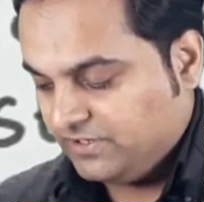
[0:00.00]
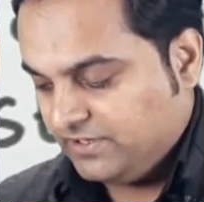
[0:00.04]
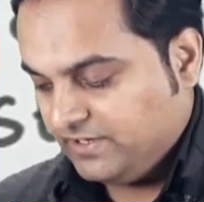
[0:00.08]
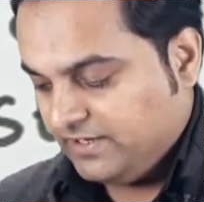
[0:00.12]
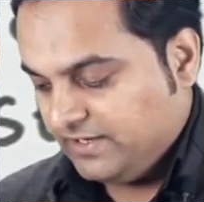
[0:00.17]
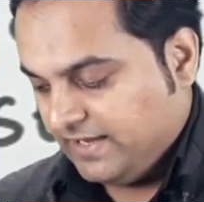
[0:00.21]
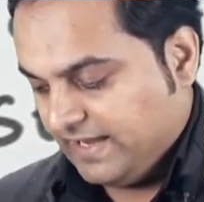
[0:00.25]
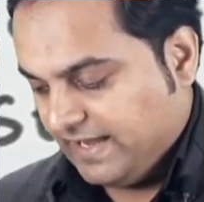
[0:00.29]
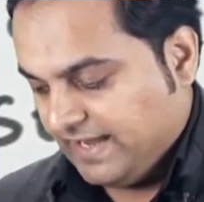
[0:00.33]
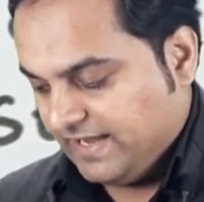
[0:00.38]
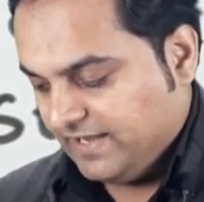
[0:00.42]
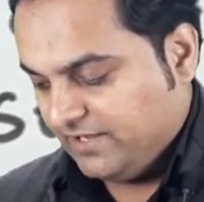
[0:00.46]

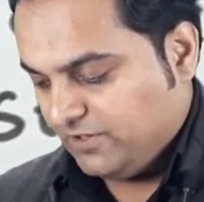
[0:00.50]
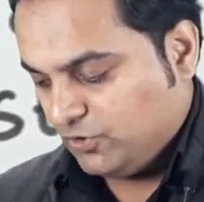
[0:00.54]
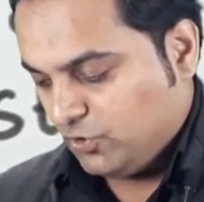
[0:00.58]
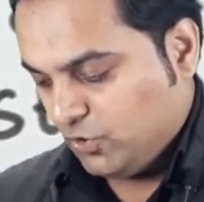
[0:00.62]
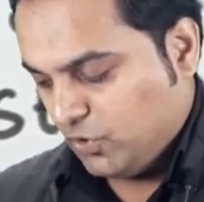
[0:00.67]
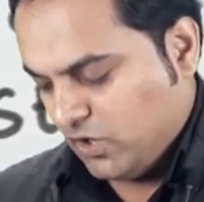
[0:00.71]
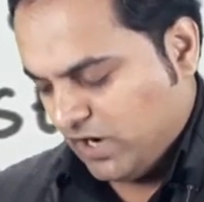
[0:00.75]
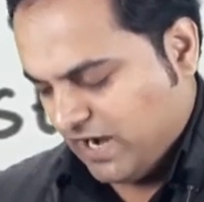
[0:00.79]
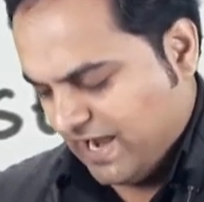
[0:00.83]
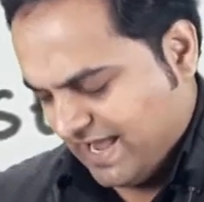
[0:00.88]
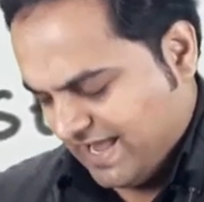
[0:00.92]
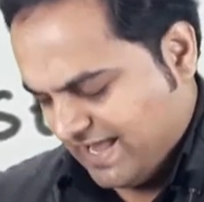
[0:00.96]

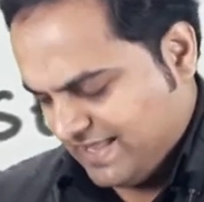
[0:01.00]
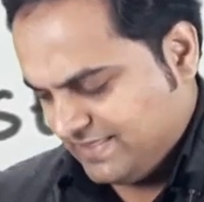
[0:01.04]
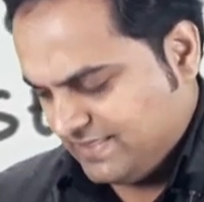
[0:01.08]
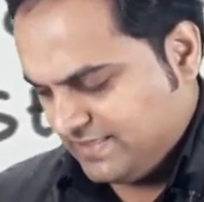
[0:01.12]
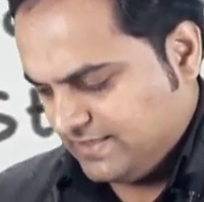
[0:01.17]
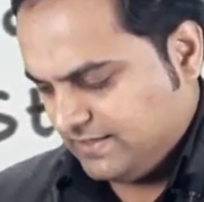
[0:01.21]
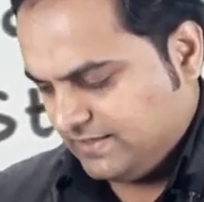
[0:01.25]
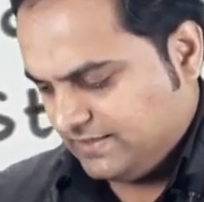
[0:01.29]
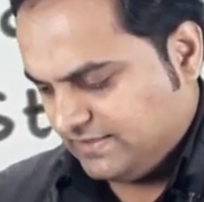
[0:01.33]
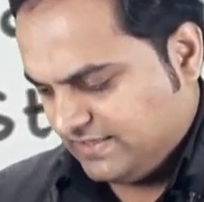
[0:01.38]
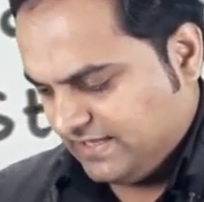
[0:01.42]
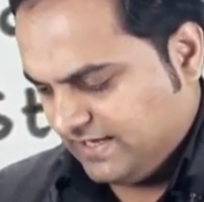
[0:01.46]

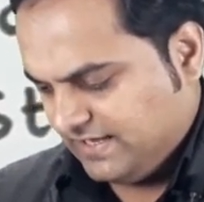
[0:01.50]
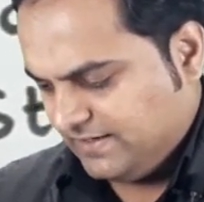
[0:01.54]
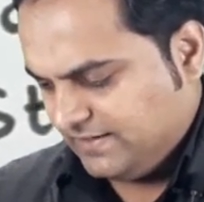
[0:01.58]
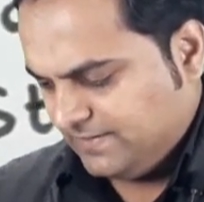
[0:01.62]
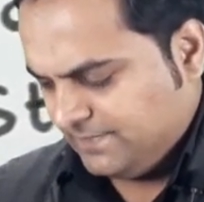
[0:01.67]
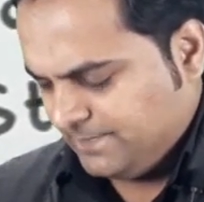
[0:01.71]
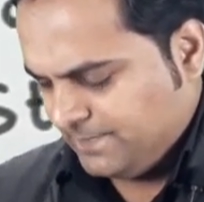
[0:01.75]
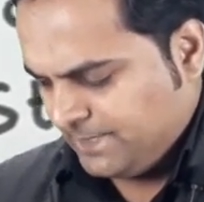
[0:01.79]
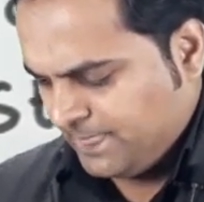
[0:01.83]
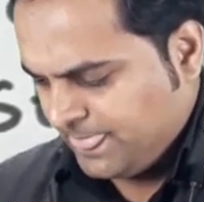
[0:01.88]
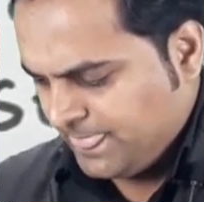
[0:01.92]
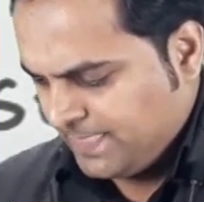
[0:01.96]
and
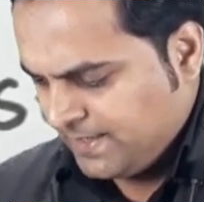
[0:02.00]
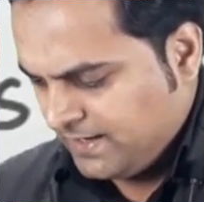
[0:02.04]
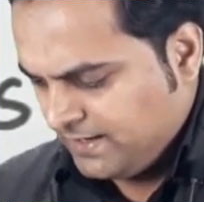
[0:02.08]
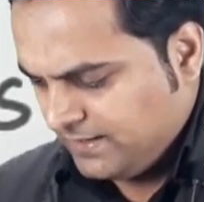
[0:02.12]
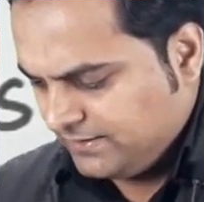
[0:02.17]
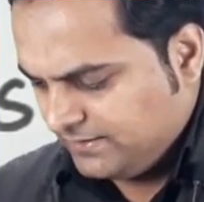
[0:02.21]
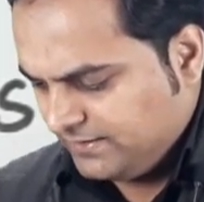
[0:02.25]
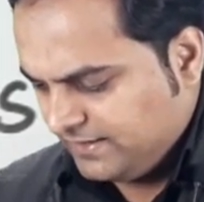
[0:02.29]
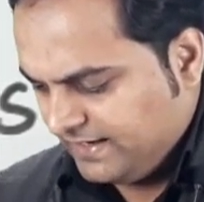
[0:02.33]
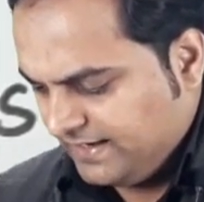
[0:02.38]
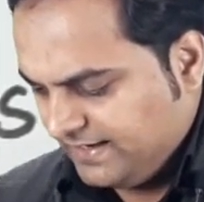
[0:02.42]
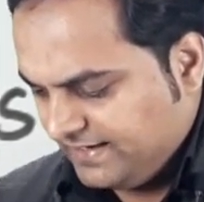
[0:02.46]
then
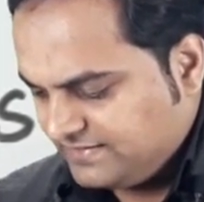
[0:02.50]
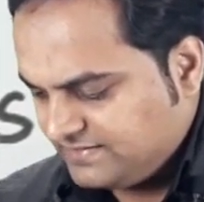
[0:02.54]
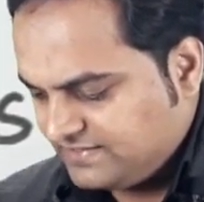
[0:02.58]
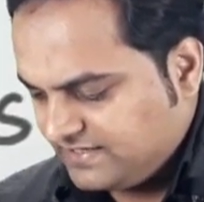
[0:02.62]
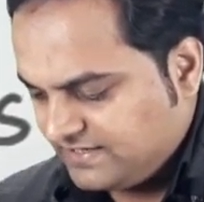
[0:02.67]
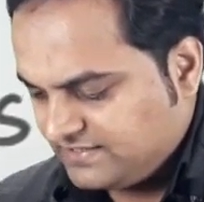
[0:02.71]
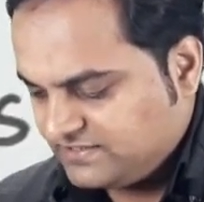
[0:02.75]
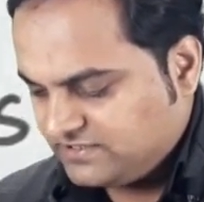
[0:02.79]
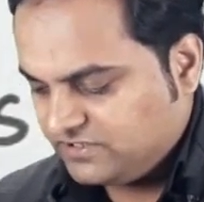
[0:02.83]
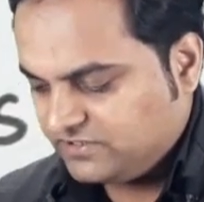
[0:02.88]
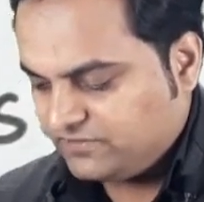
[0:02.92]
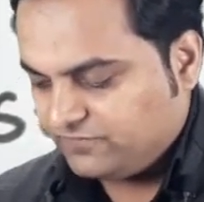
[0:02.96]
the
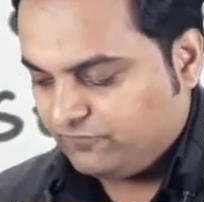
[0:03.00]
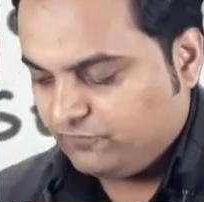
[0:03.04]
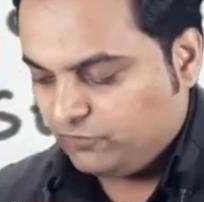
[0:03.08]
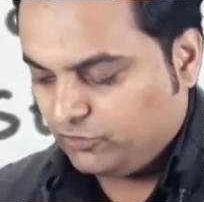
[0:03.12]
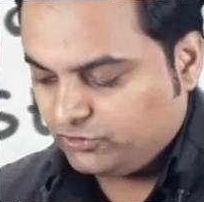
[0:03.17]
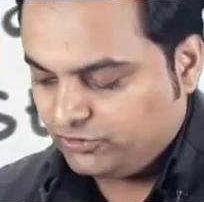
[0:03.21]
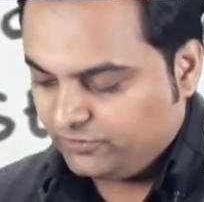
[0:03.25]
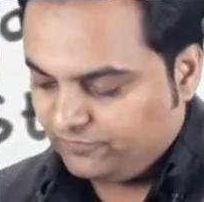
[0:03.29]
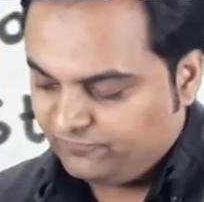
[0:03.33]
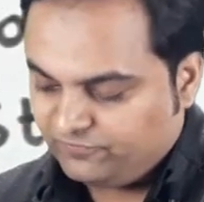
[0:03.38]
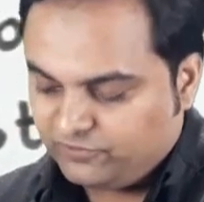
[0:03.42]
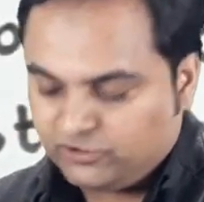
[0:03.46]
x-axis for
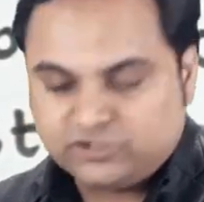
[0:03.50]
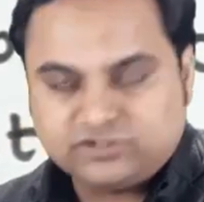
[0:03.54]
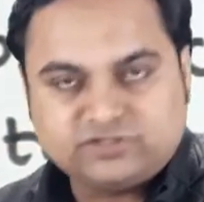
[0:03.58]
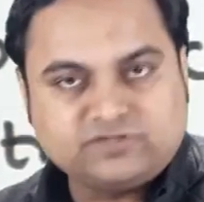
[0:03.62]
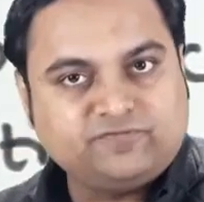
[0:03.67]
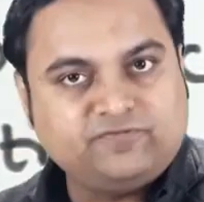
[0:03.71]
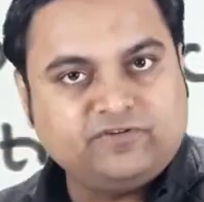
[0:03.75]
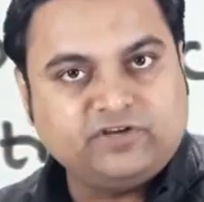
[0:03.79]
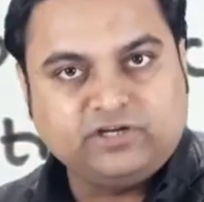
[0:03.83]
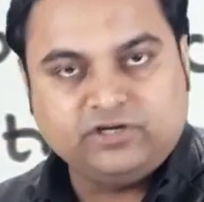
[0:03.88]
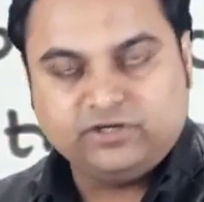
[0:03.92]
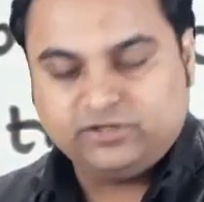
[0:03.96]
the first
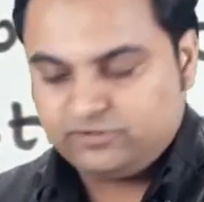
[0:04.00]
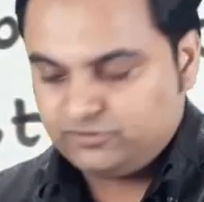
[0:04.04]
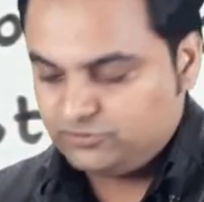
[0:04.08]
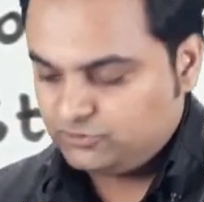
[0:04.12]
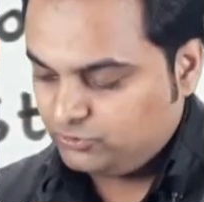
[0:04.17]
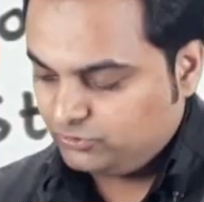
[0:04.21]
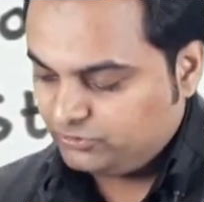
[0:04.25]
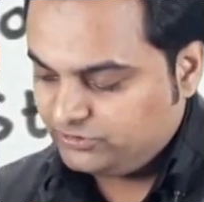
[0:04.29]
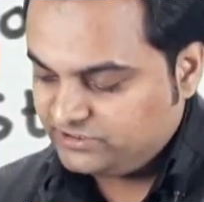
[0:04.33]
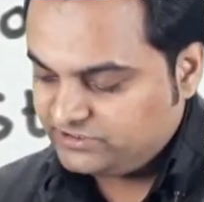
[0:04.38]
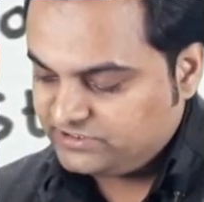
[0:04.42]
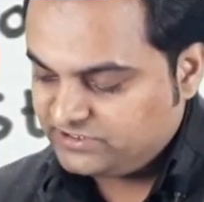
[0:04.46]
figure.
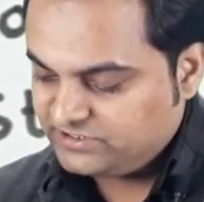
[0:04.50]
So this is